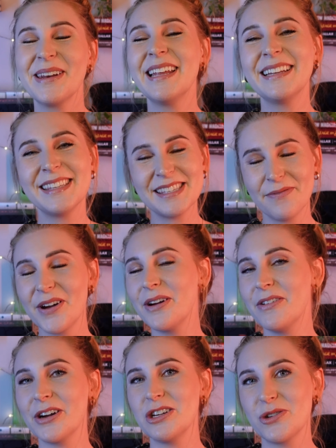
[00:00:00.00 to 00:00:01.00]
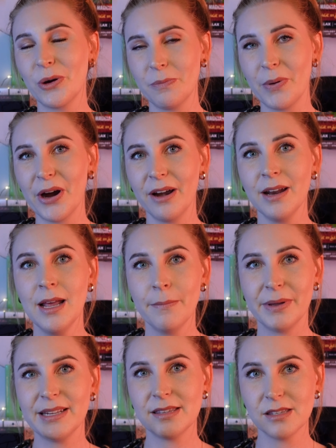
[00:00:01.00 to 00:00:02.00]
but it's very, very short part,
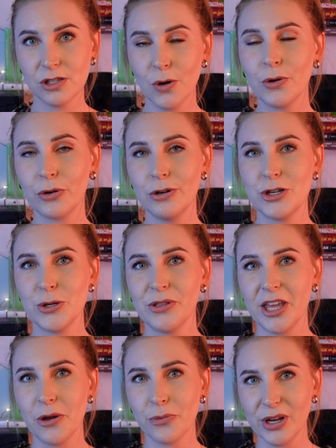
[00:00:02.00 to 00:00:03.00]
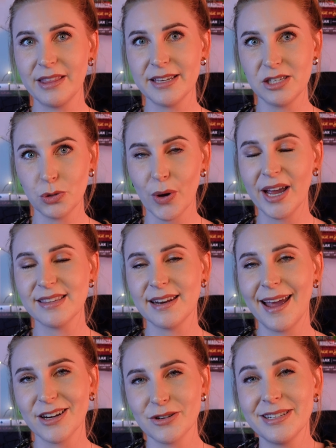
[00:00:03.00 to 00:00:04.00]
but it's so crucial that you read this twice and
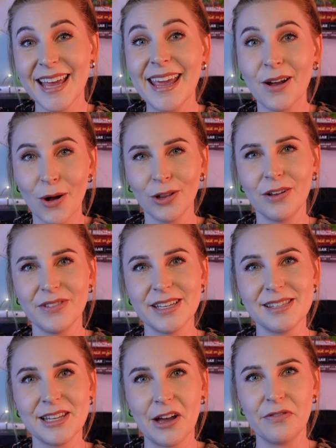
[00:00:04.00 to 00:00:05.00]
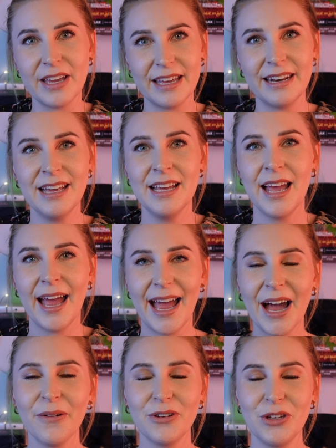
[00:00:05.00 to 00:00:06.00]
actually take all of this stuff in.
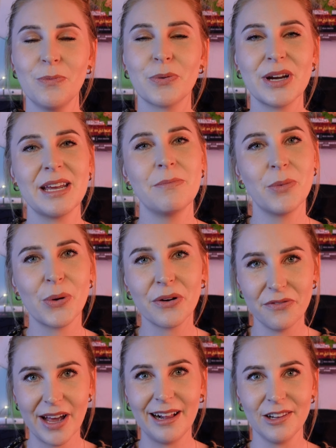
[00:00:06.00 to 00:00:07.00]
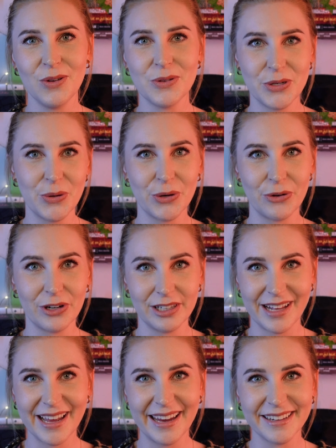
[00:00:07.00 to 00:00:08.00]
How do you bring more value to your
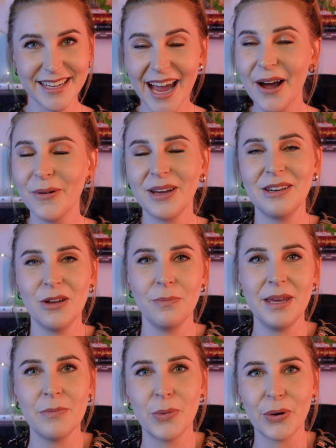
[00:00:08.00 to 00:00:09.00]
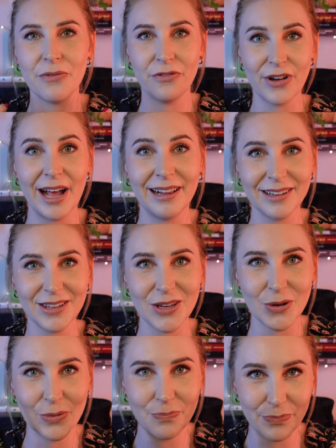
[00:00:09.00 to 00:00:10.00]
clients? How can you be more
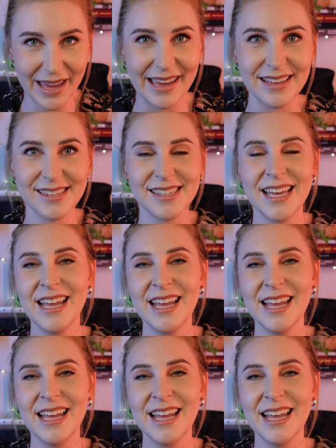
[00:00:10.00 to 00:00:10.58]
value-based